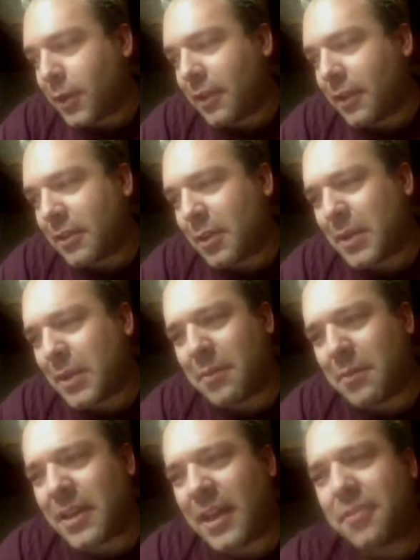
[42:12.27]
But I
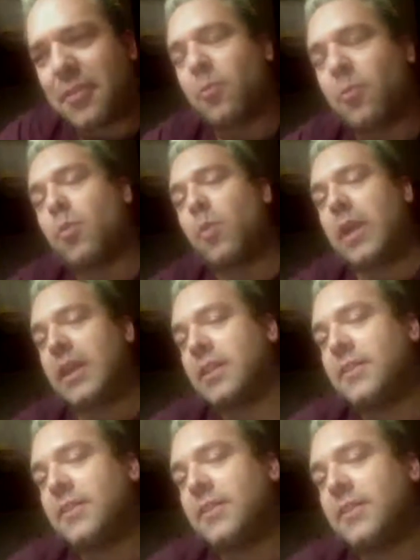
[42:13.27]
mean, I think we're
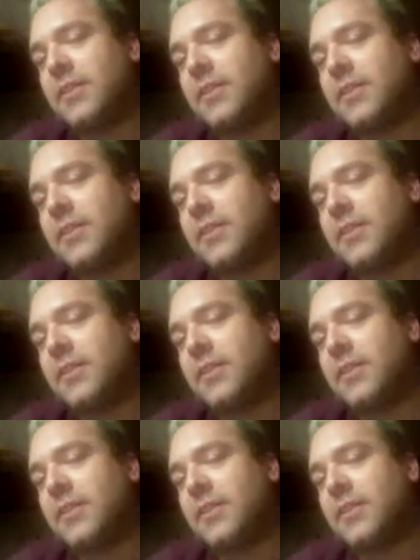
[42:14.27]
waiting until the
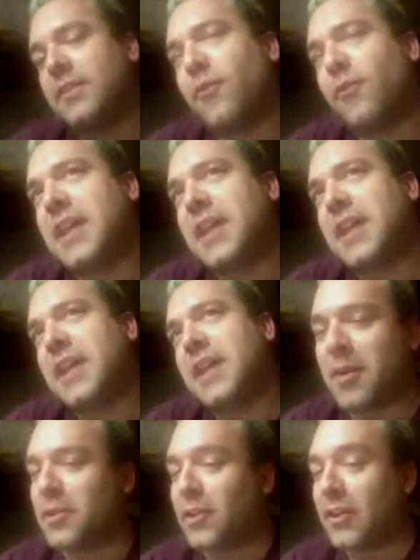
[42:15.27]
first
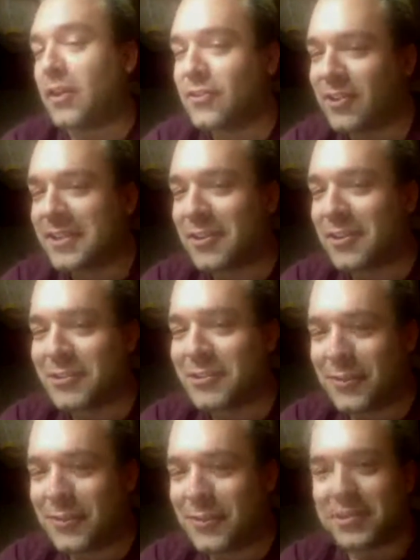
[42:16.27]
half hour probably
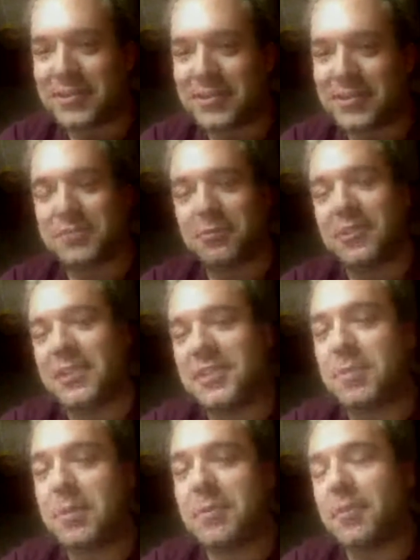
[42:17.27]
isn't just all technical
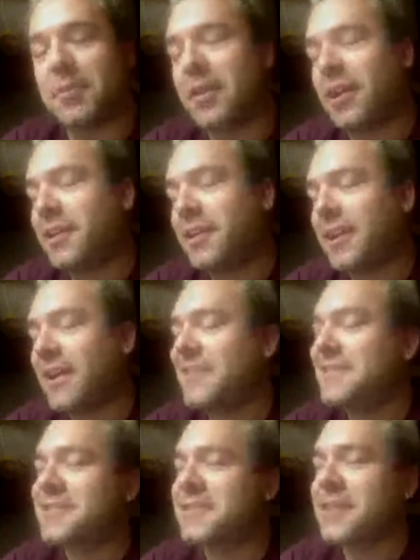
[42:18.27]
difficulties, or at
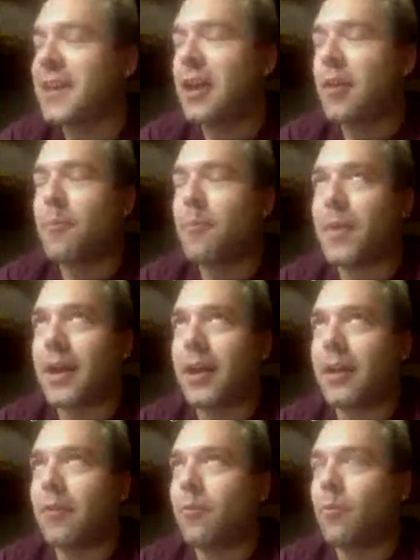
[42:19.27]
least maybe the
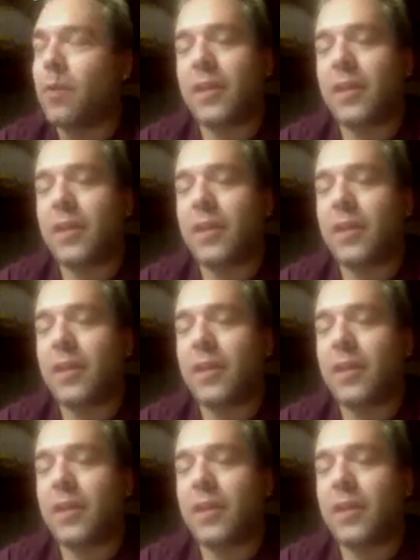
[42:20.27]
podcasts.